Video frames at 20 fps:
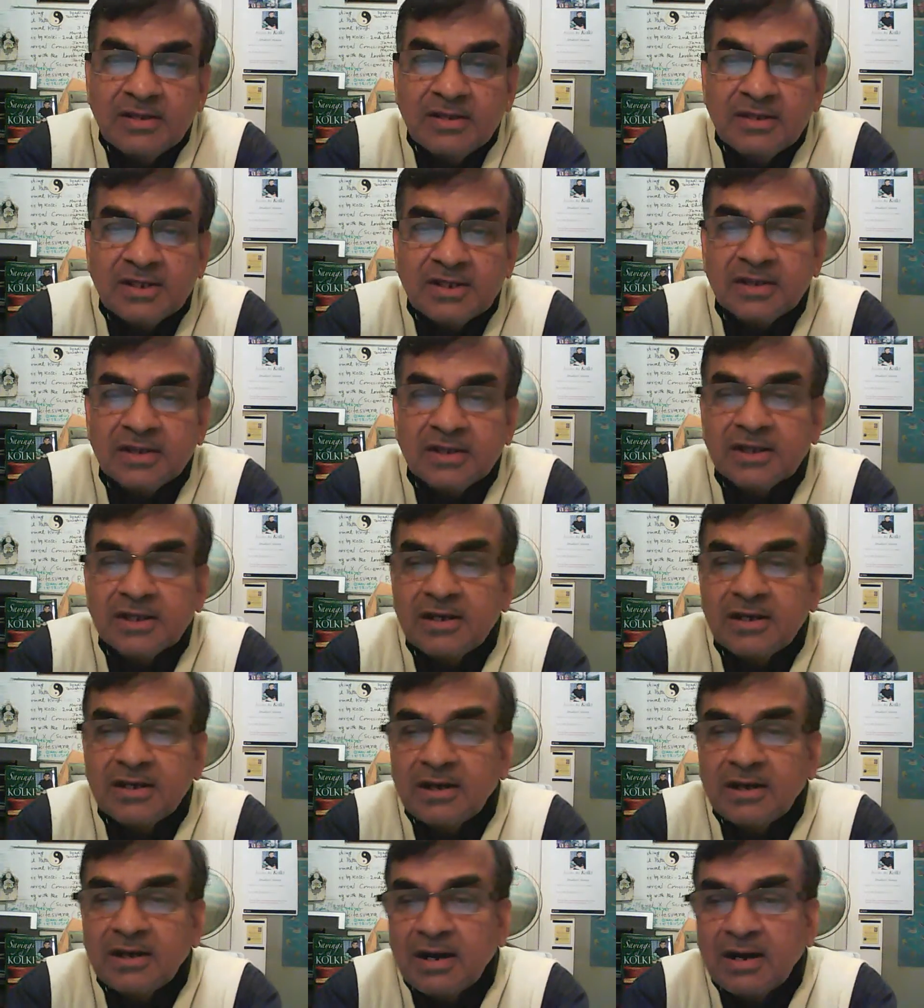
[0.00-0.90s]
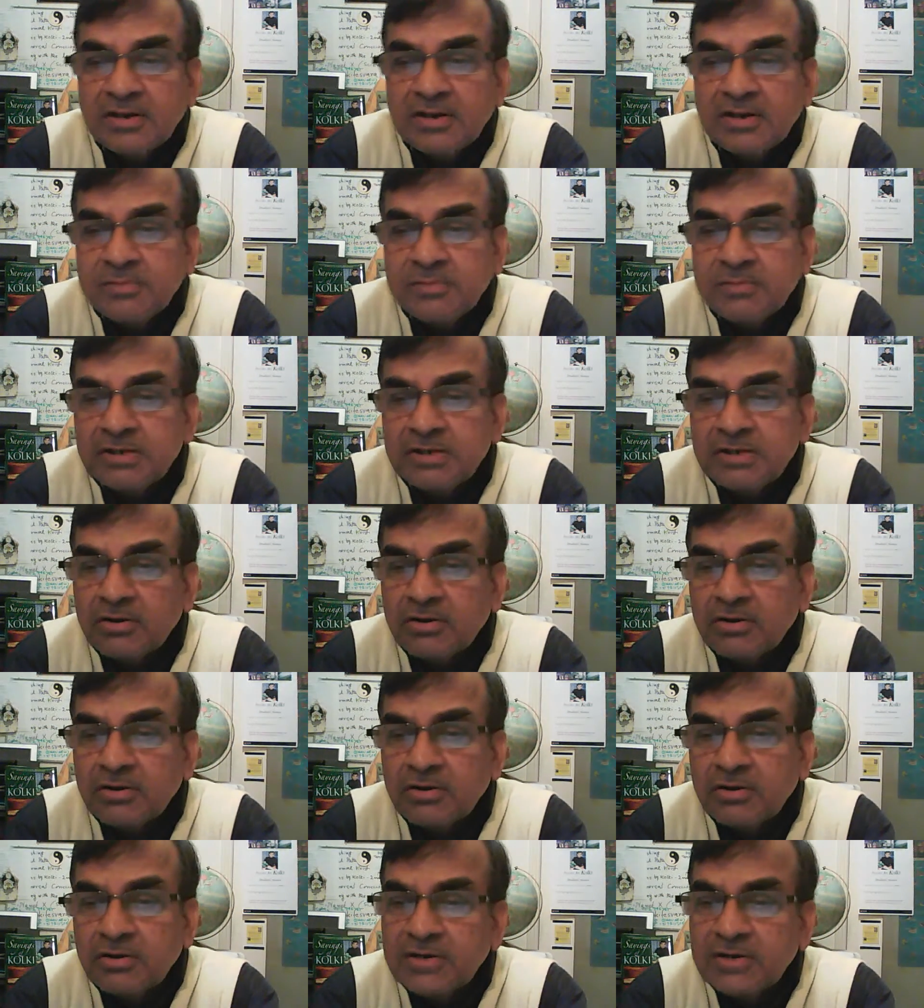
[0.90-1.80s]
Chaitanya urged me to
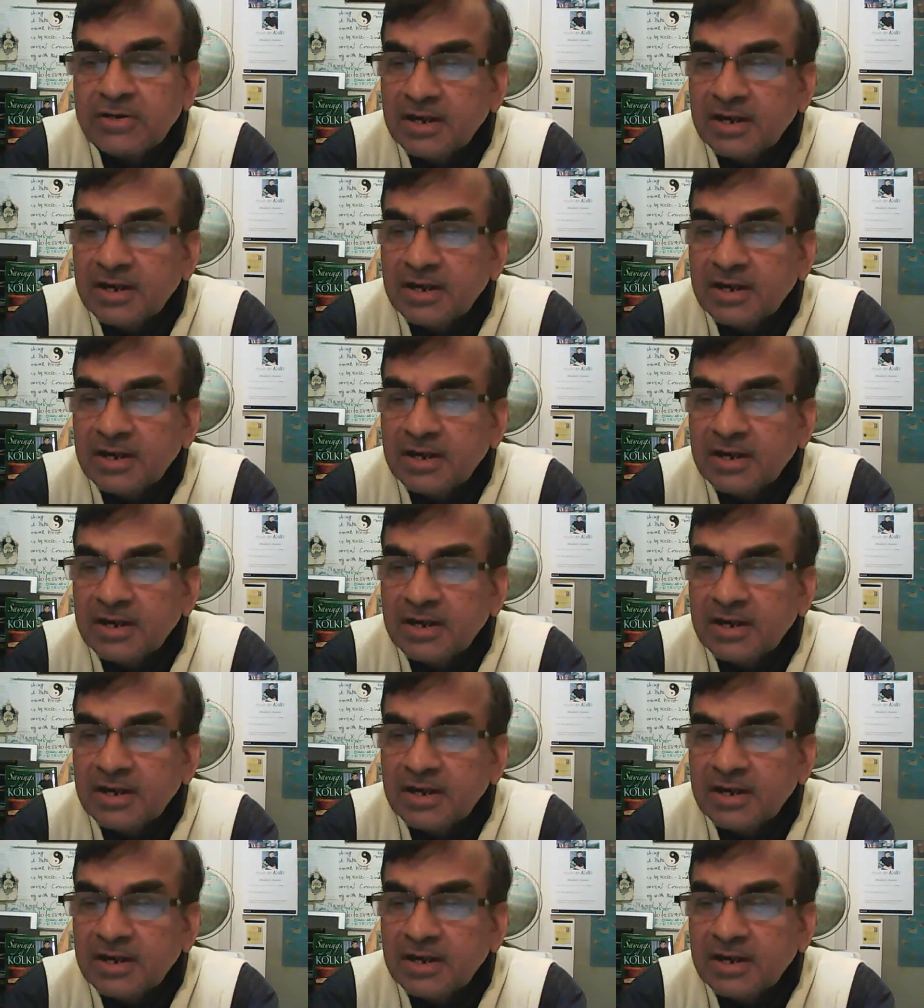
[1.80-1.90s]
document